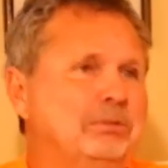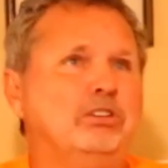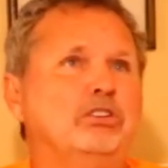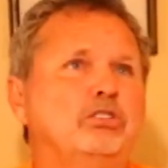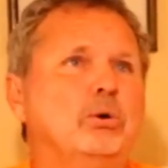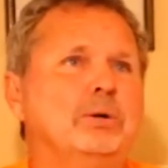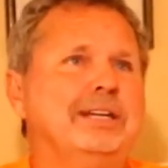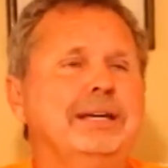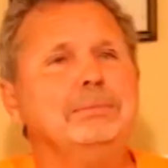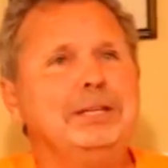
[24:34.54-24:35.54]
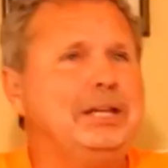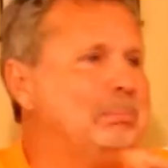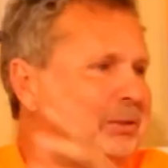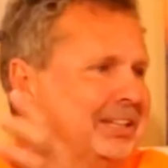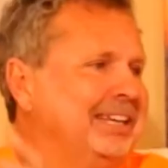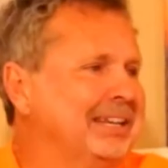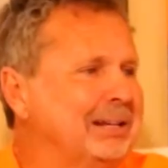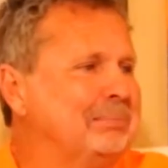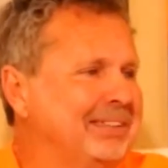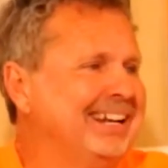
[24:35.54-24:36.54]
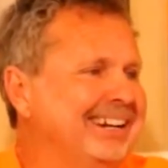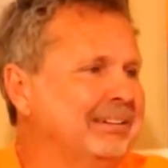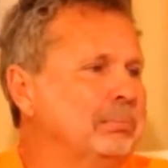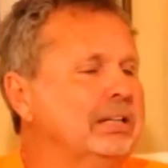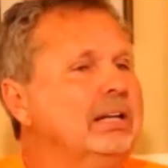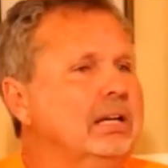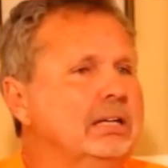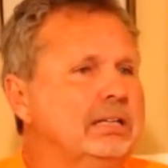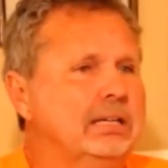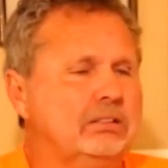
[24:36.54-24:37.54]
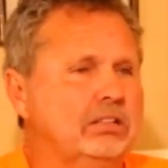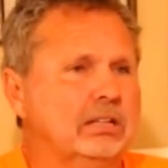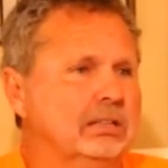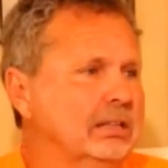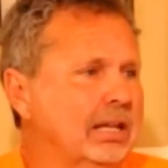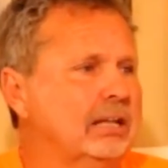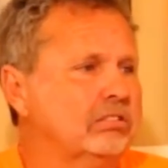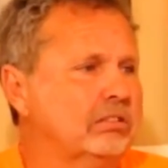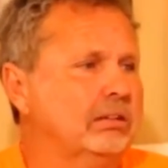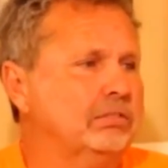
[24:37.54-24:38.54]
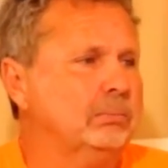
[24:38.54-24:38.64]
were just showing him, and they put Ken up there, but Ken did a lot of stuff